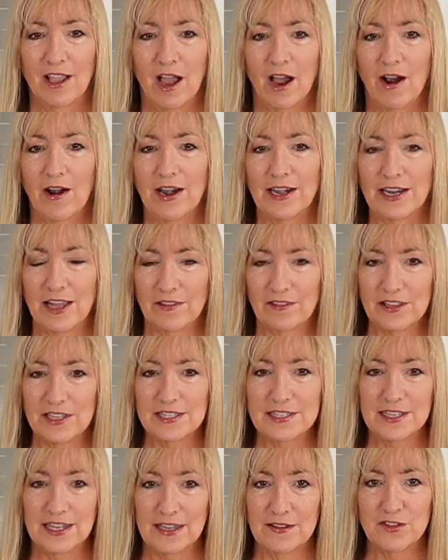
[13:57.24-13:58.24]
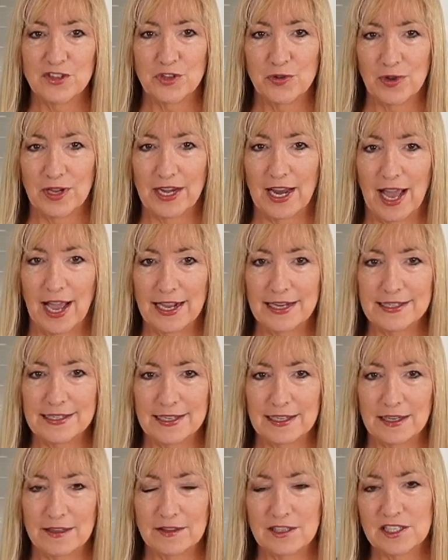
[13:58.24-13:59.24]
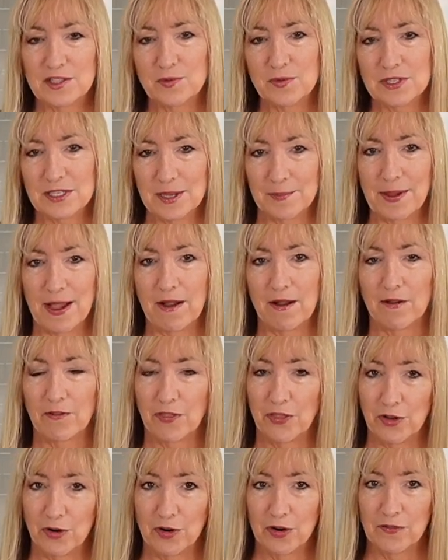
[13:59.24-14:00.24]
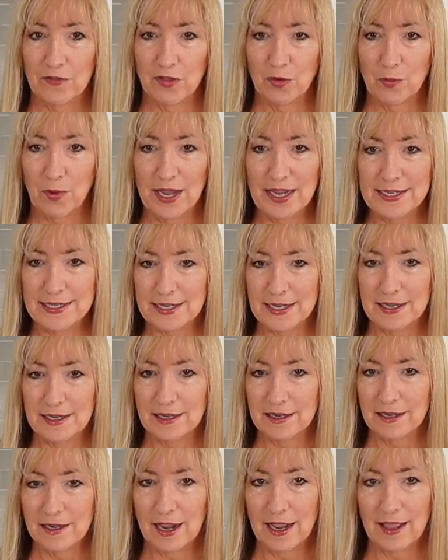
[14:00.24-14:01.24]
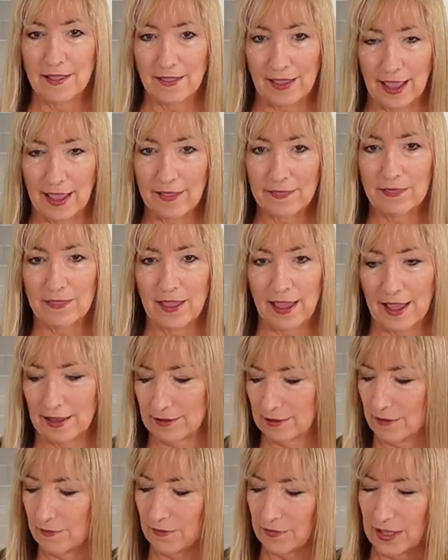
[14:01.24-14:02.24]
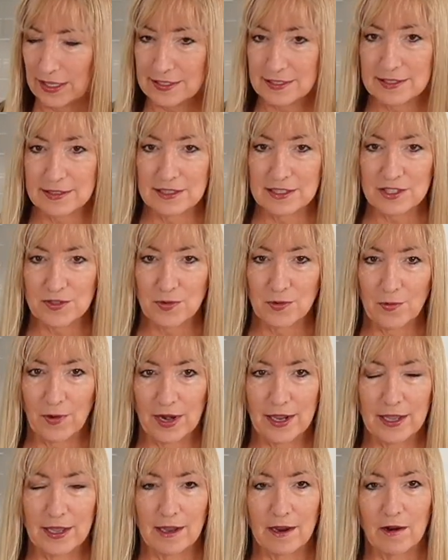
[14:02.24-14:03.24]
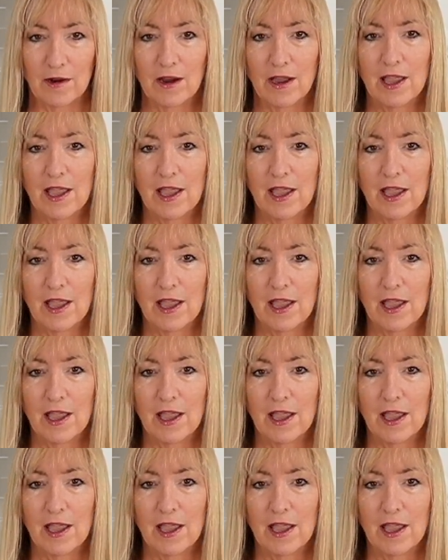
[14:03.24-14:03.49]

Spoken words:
All right, now this gives you an idea. This one's about 1/3 of the way done, and at that level, that's this one right here.